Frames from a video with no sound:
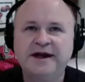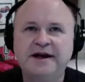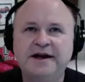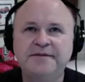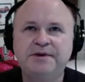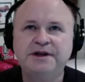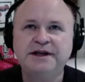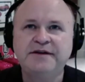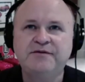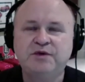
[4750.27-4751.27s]
I
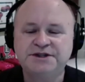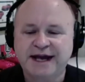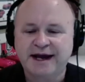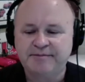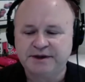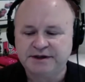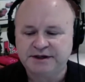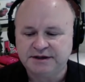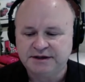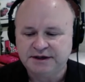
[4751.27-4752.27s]
believe what's happened
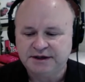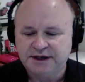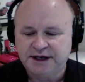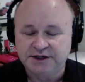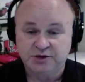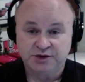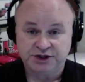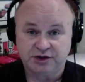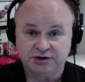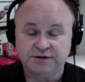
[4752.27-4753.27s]
as a
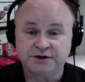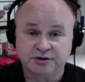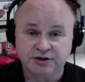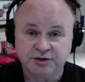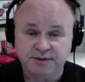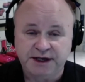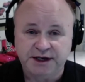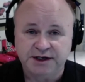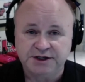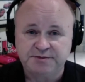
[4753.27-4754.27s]
result of social media
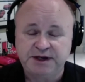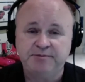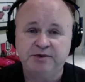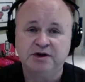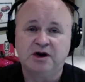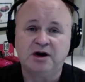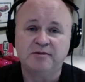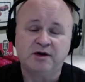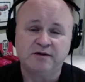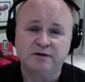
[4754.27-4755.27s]
is people are
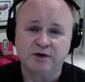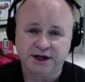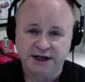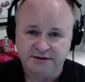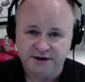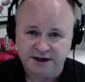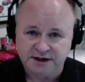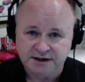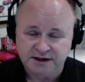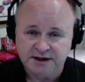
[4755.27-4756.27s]
more forgiving
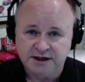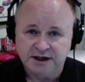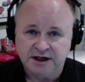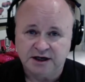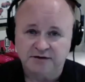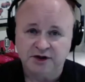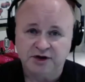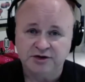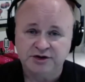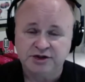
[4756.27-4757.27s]
of
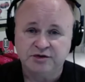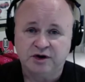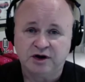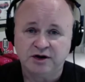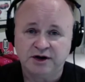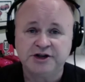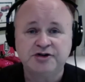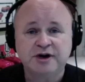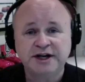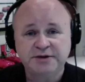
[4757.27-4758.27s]
those who are not
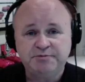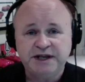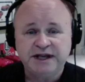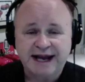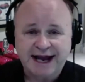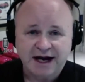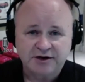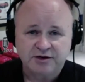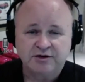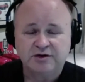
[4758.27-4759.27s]
trying to be an
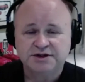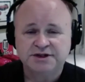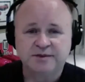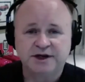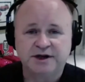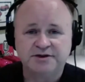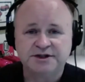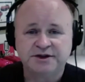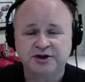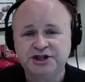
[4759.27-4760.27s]
actor or someone else.
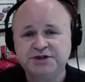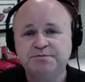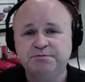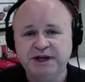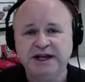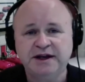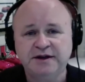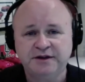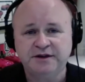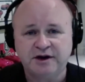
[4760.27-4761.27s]
They're just being
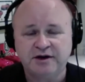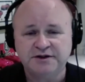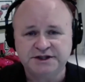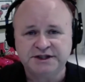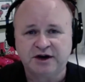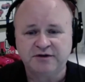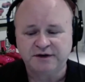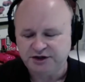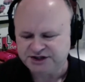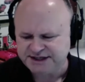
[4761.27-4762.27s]
their self. And
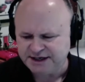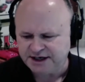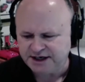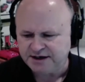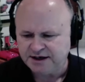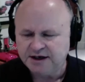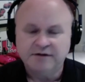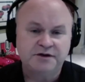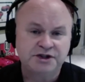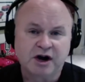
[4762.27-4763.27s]
you see it in
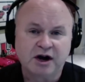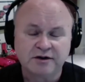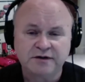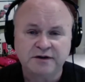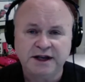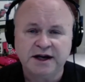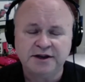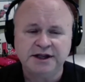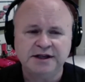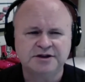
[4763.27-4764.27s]
photography. I
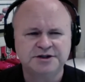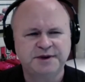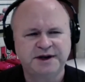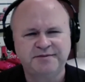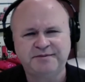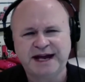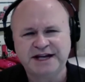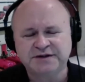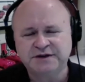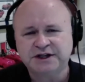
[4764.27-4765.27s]
think there's been a
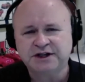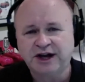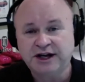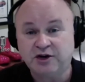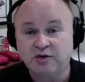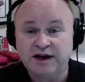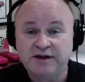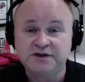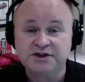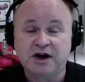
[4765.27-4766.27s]
massive decline in great
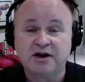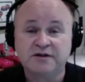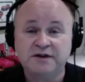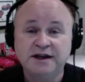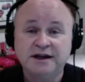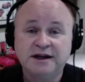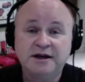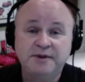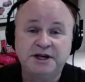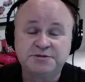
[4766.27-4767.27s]
photography
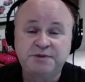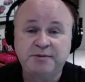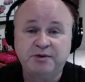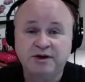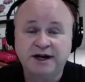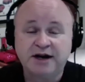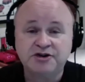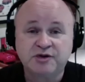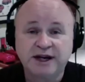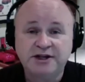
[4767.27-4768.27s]
because people are now
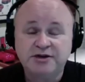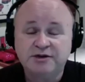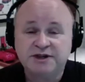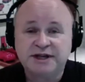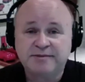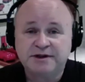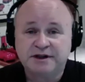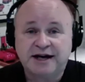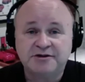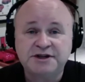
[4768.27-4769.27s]
trained to accept
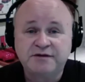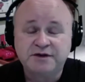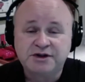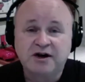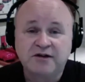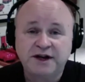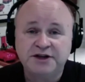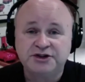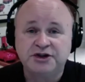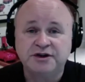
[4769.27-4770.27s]
lousy photography
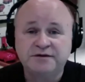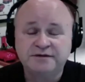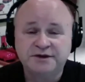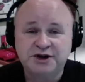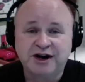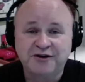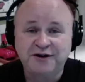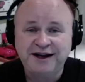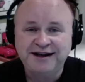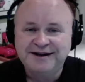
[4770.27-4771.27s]
as good
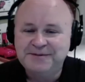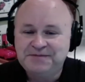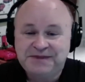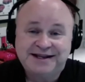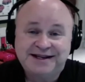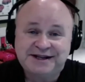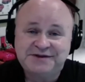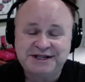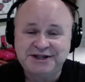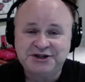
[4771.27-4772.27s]
photography because they've
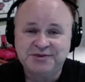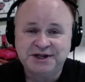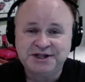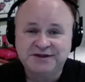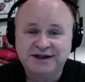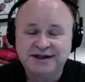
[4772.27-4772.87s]
seen so much of it.